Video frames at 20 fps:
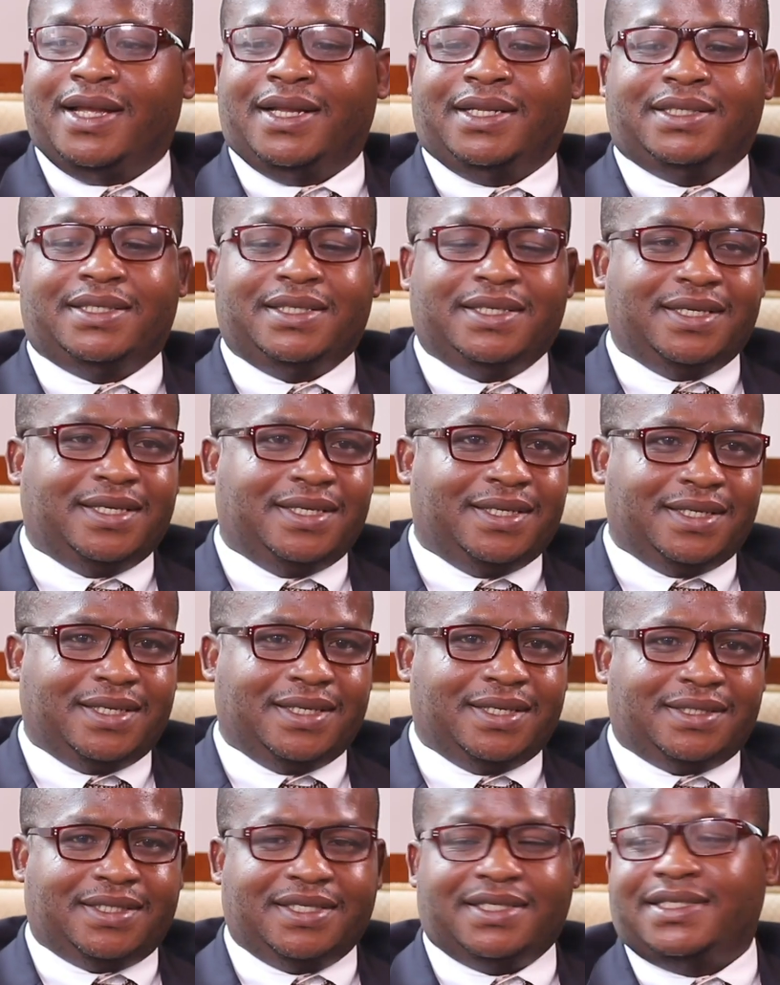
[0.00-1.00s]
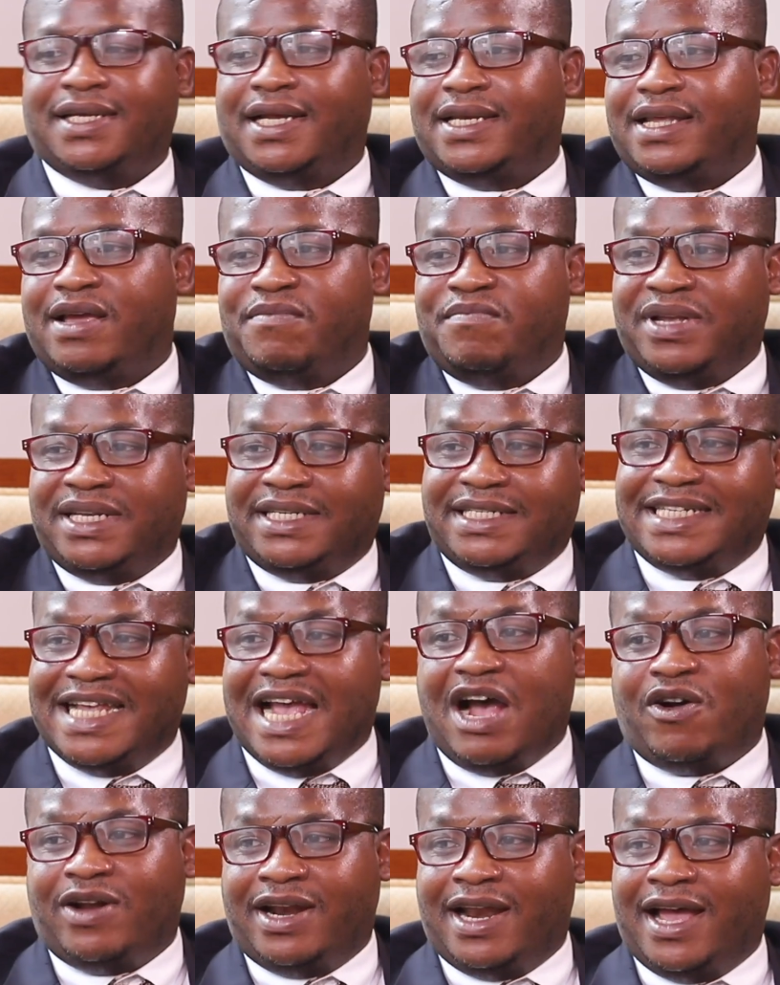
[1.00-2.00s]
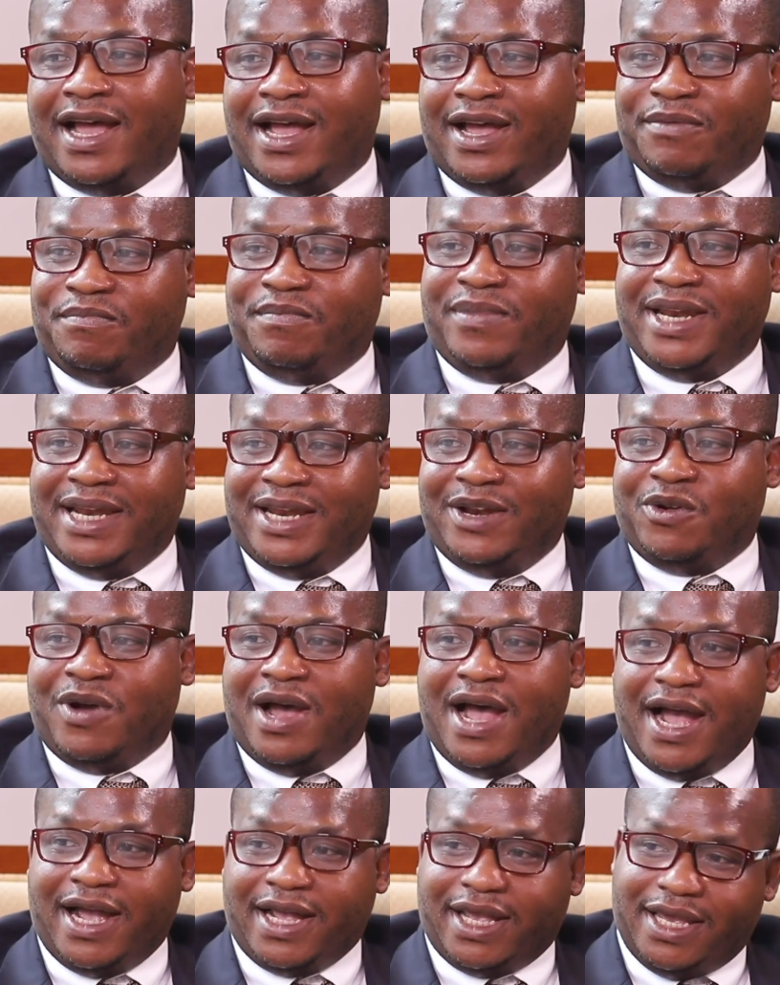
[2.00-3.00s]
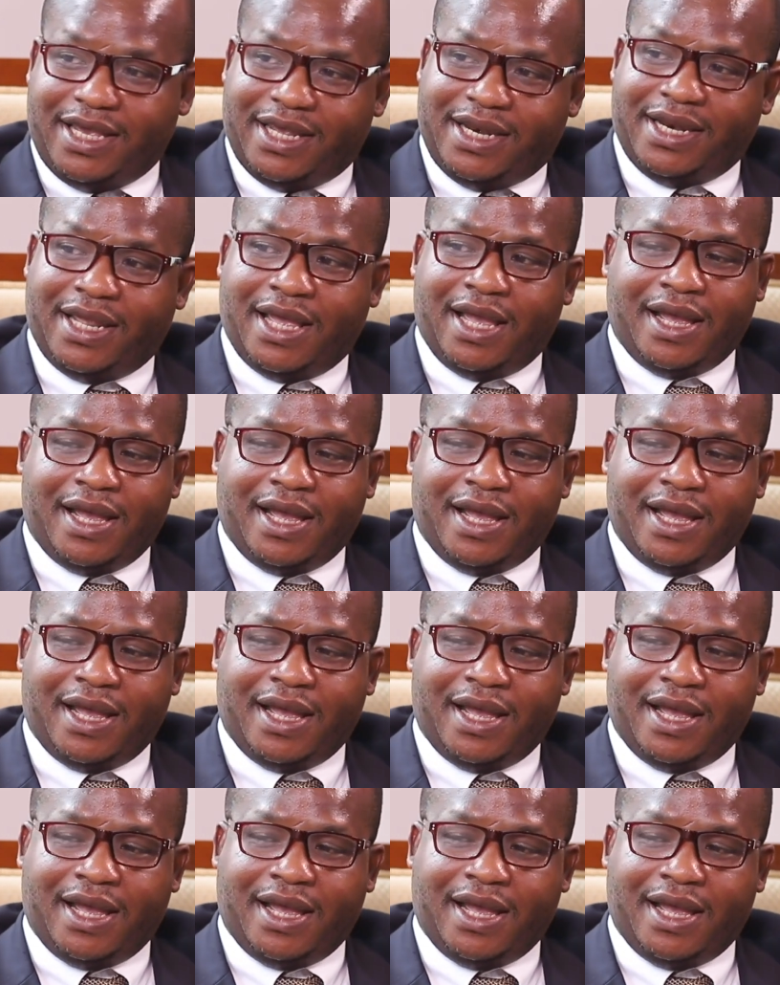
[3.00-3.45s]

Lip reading: And she said, "Yeah, Michia, na mene no hugging,